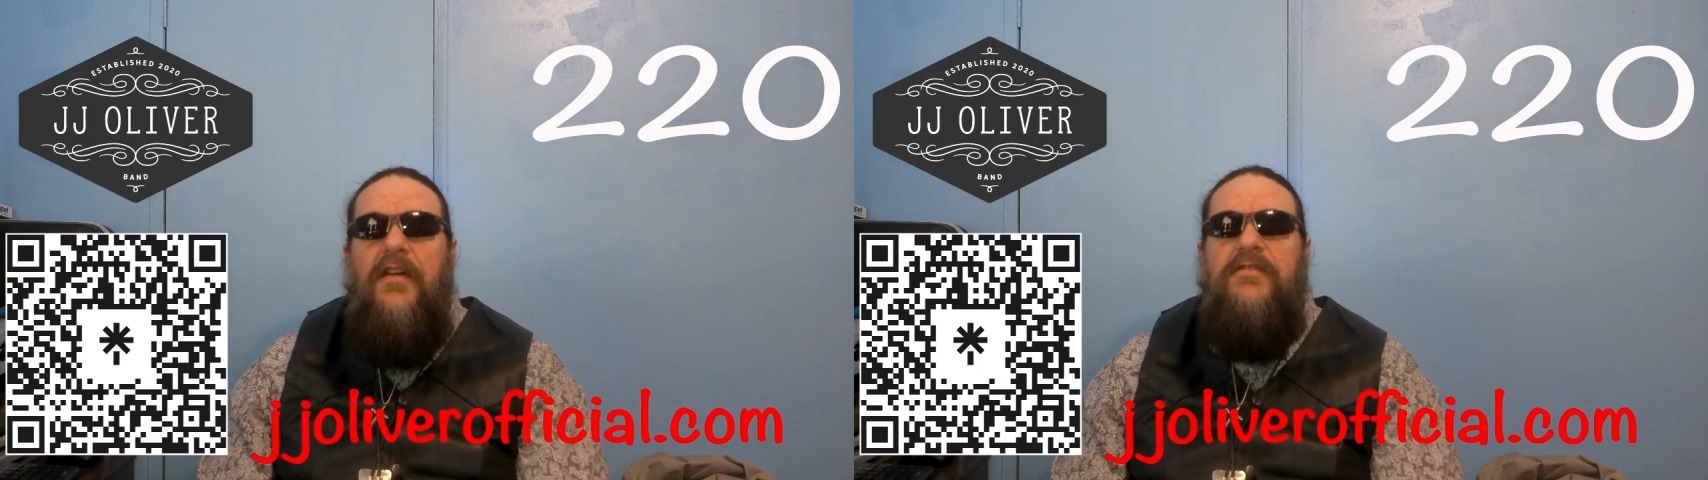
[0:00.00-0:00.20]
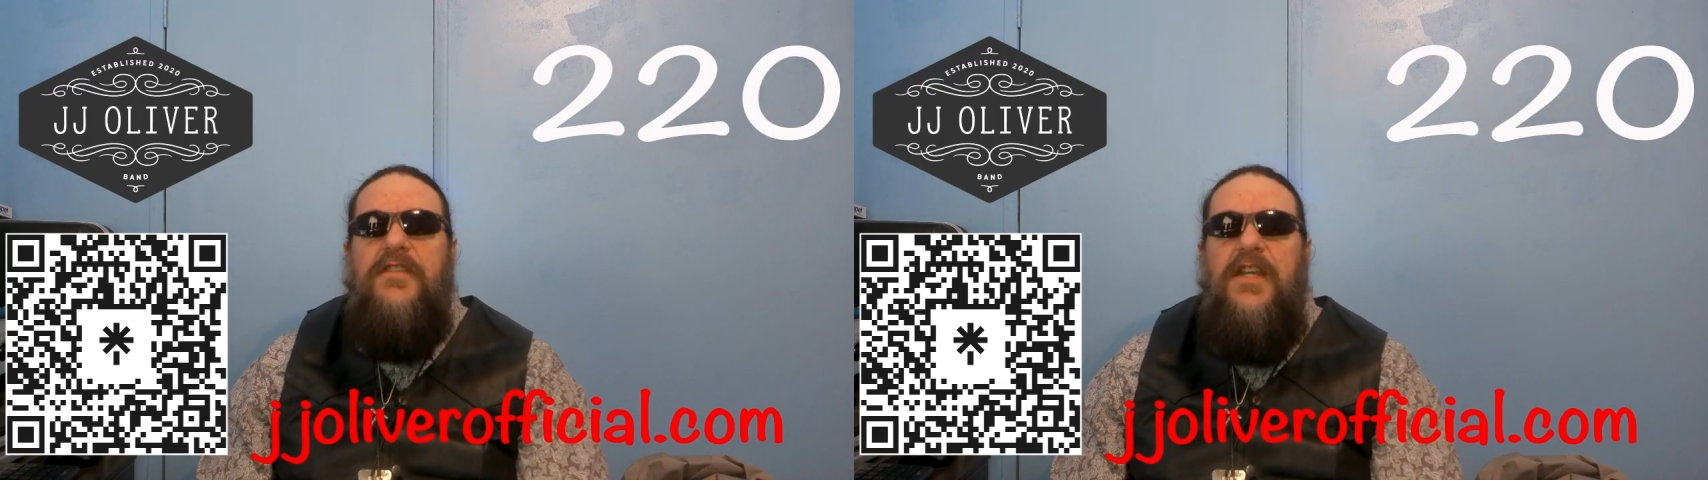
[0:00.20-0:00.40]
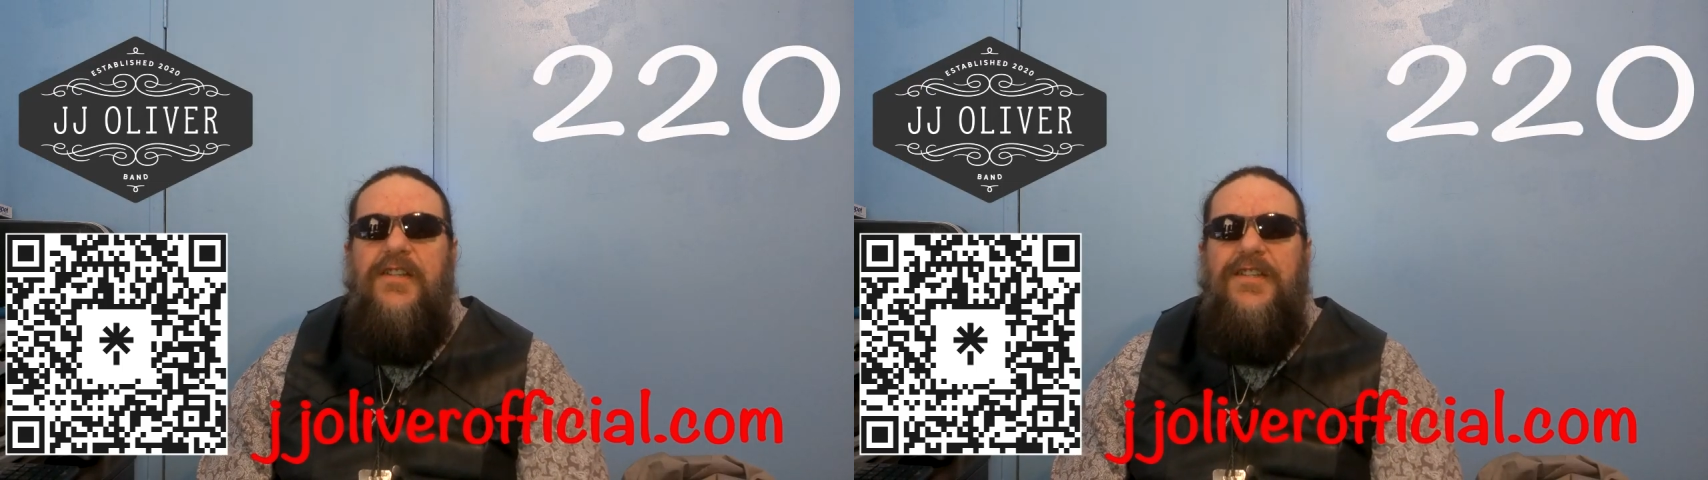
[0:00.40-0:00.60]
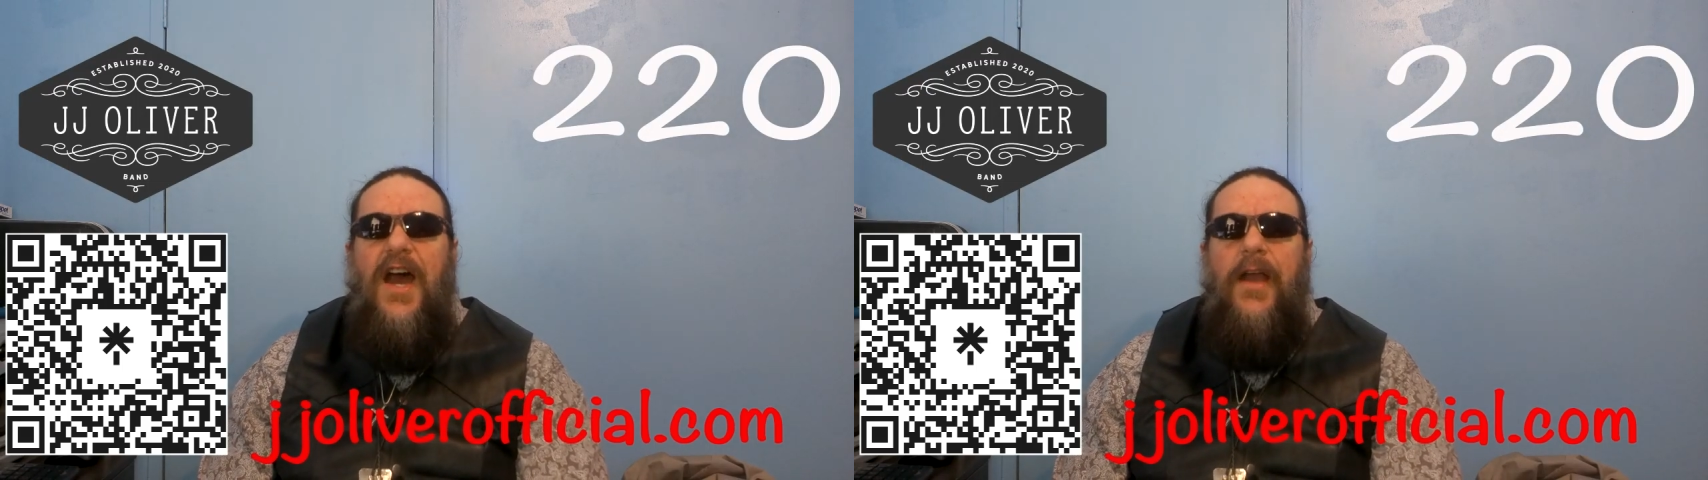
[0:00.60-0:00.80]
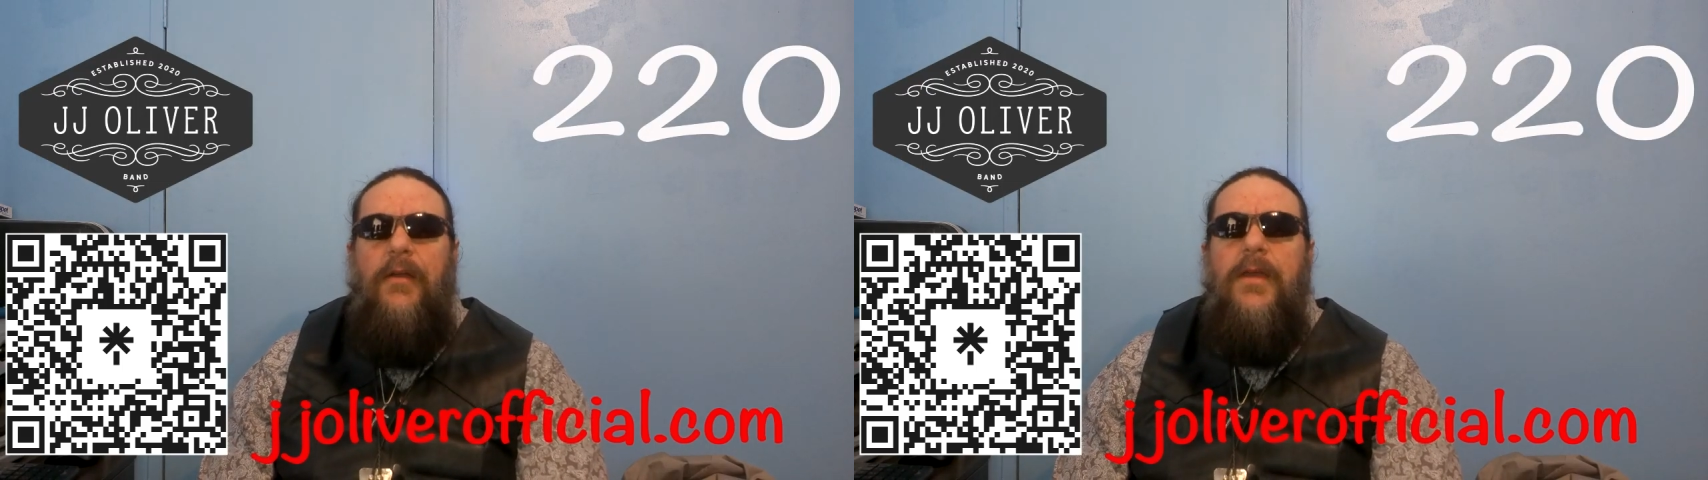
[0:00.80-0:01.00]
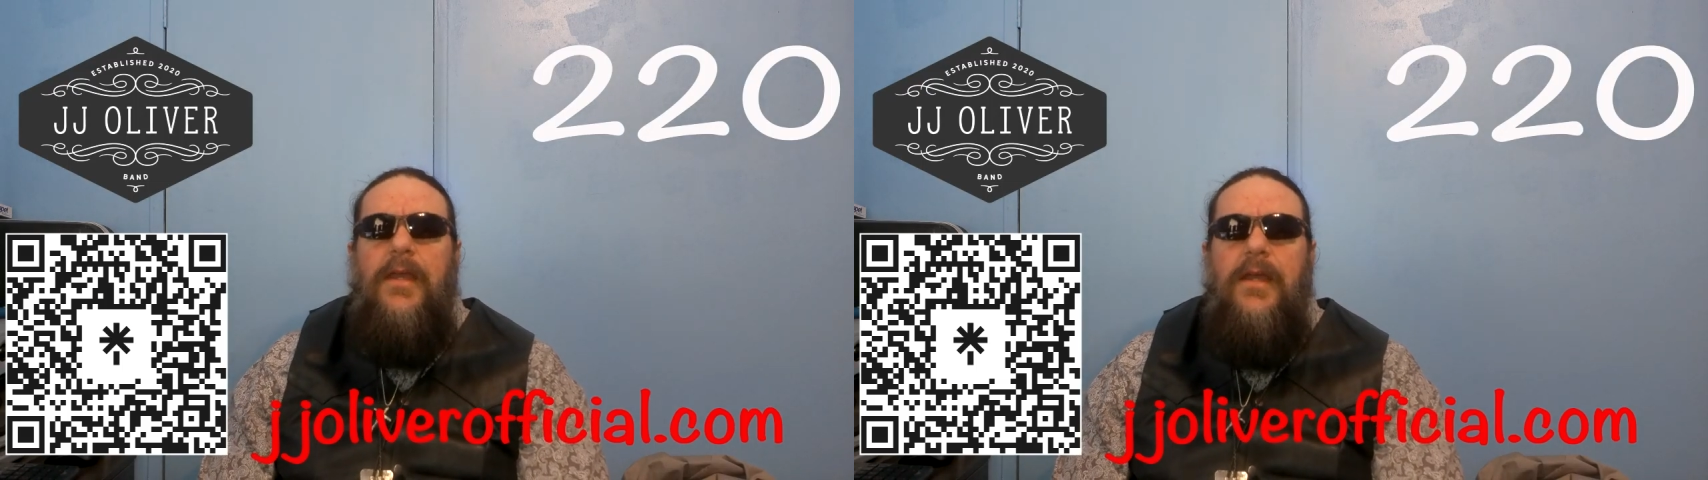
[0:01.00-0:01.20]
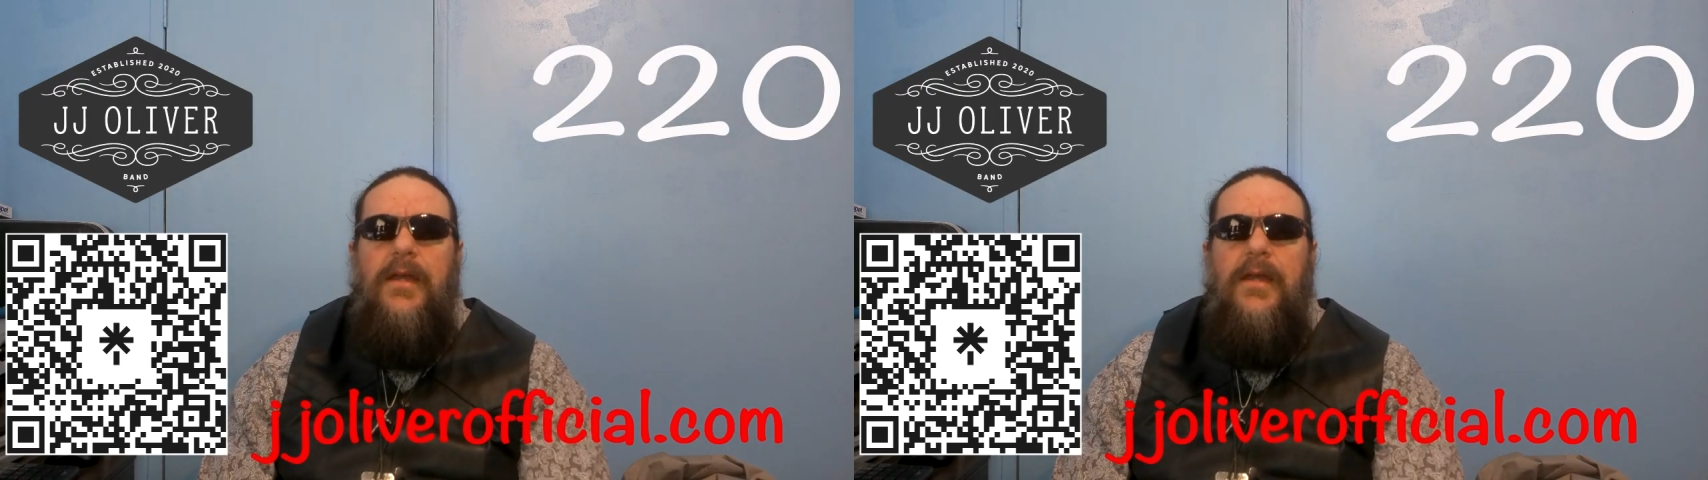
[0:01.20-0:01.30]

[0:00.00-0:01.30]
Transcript: of Dear Diary.